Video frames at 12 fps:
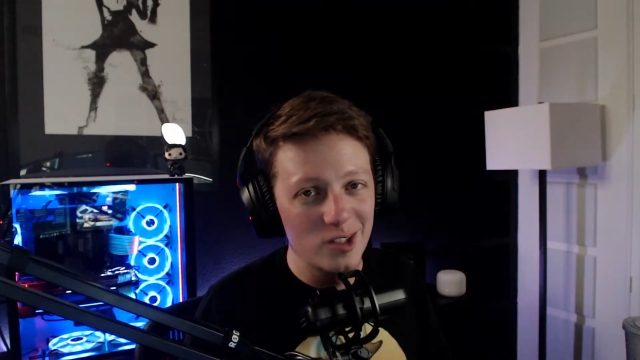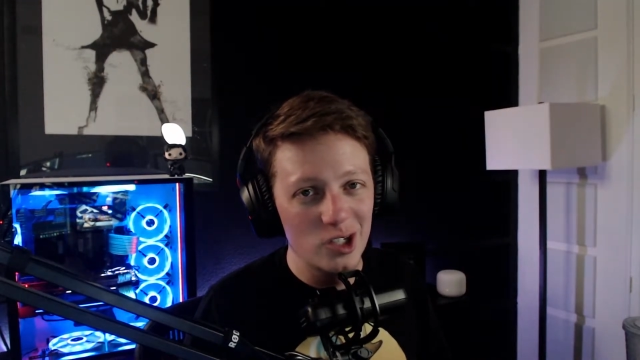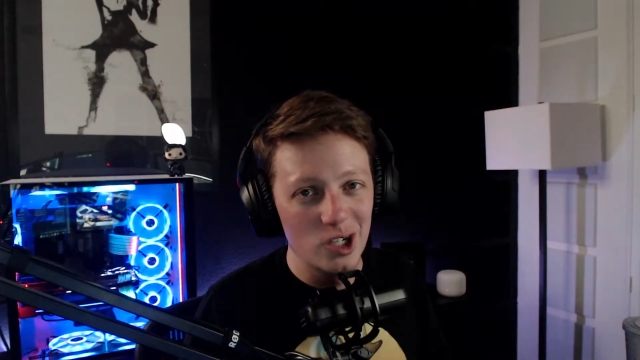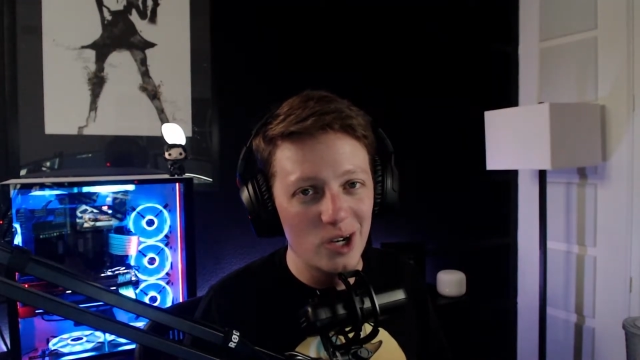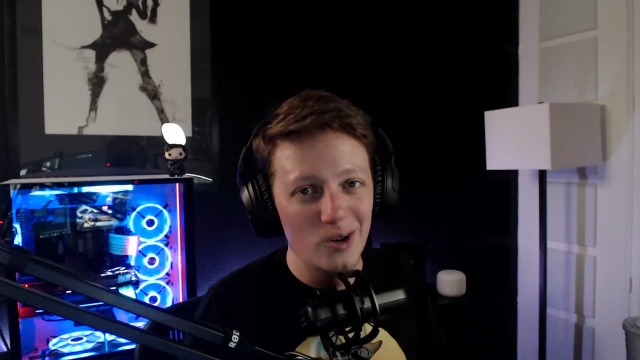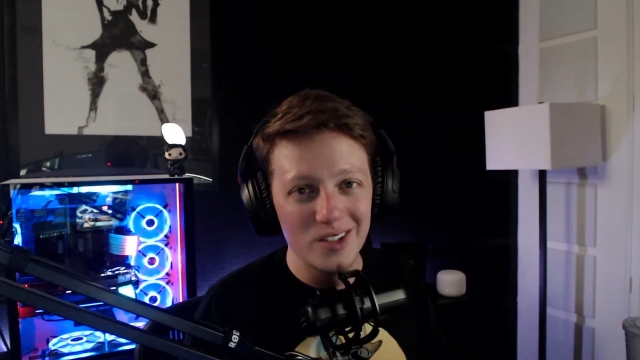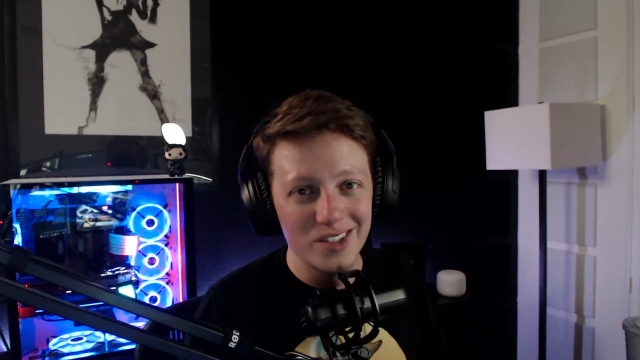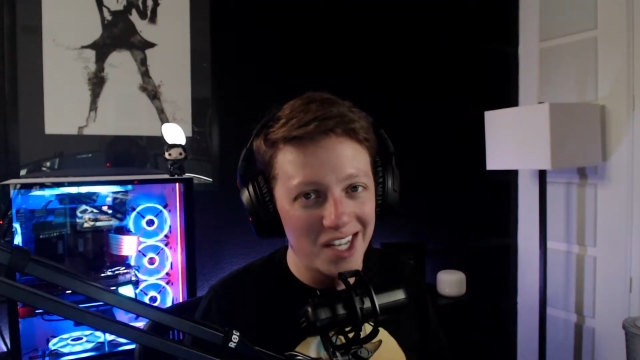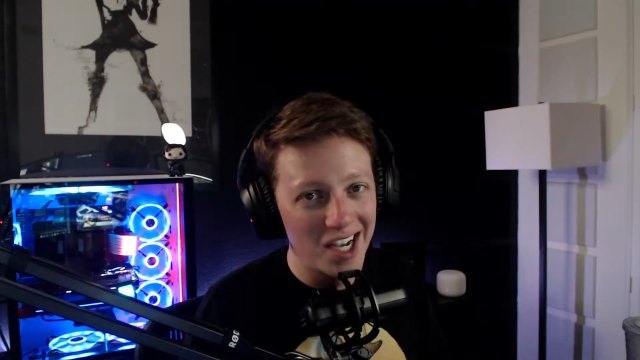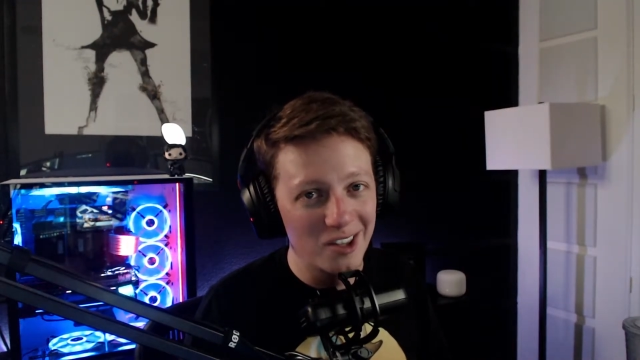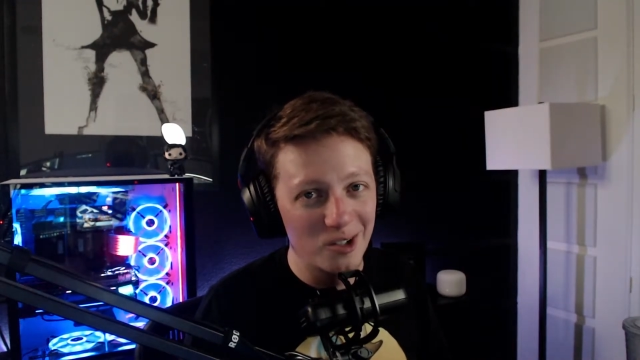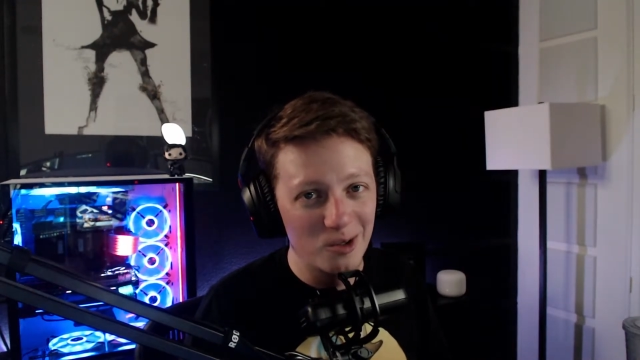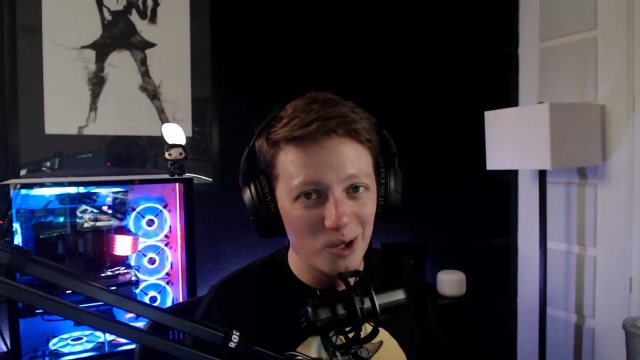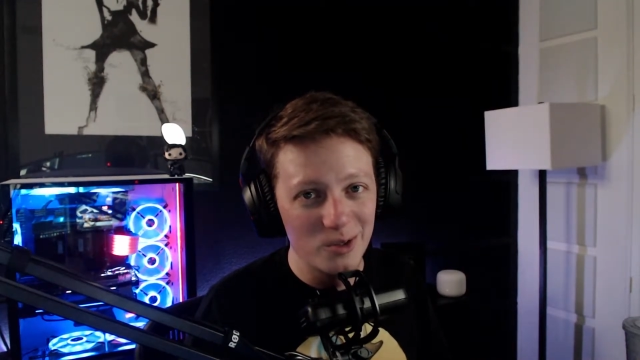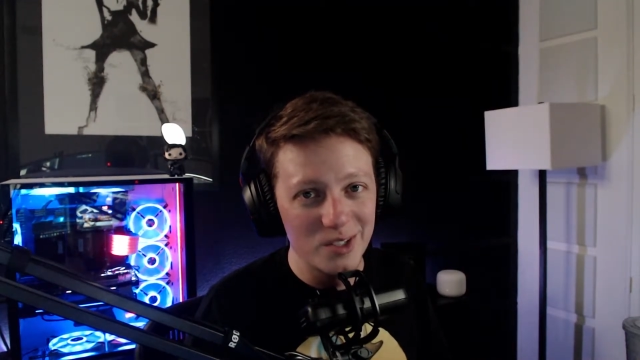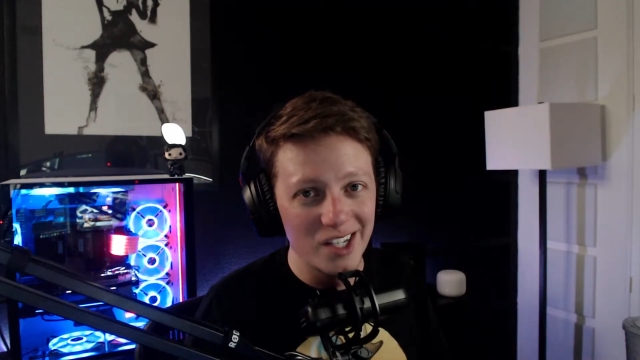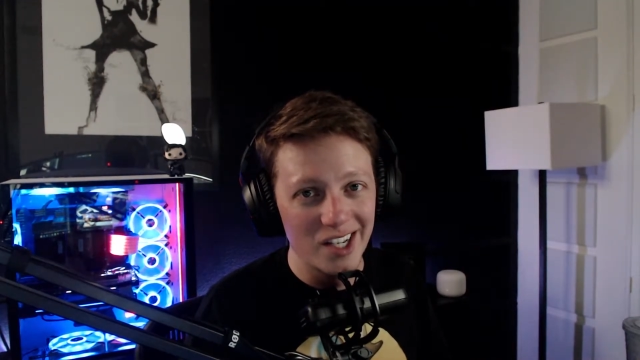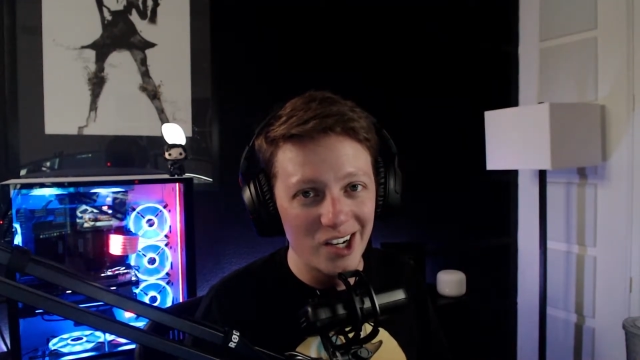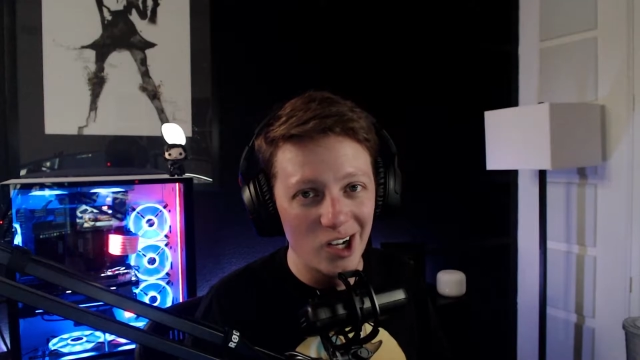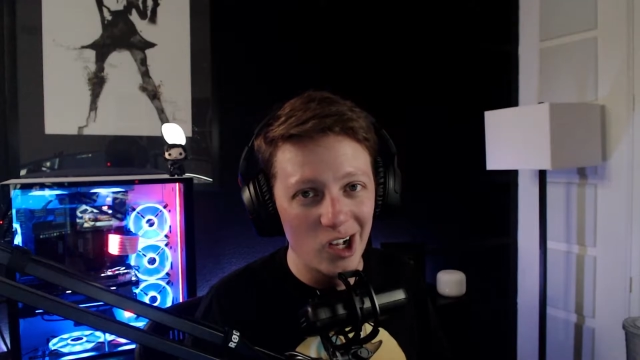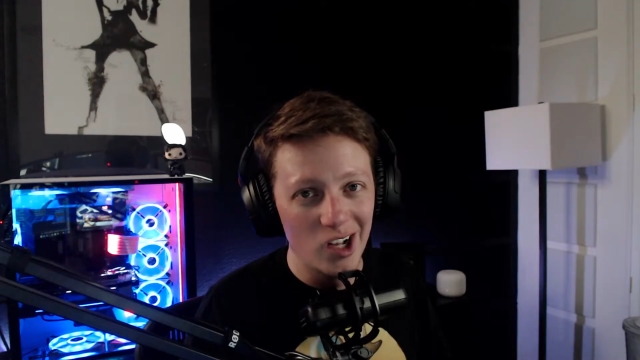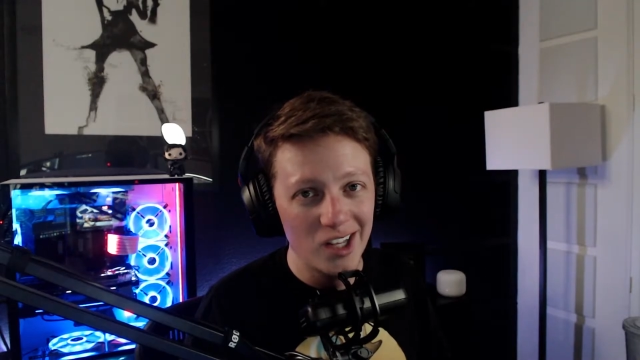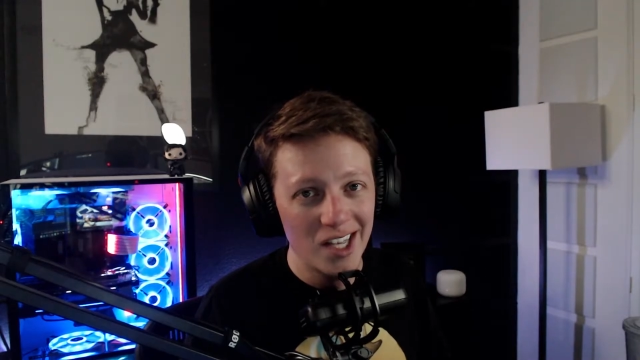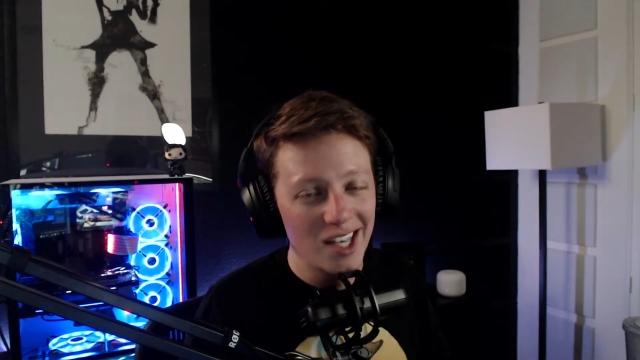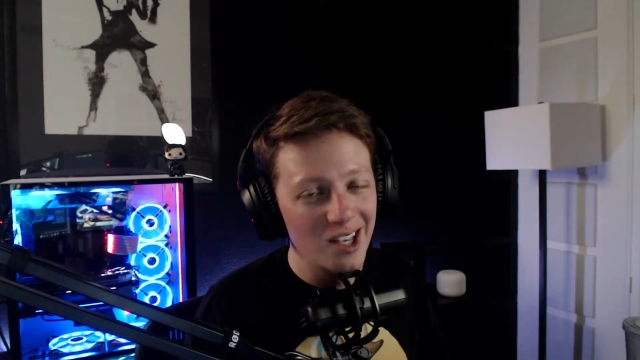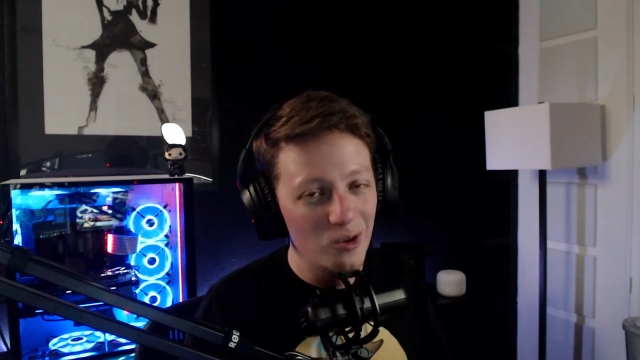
show is not the Groza at all.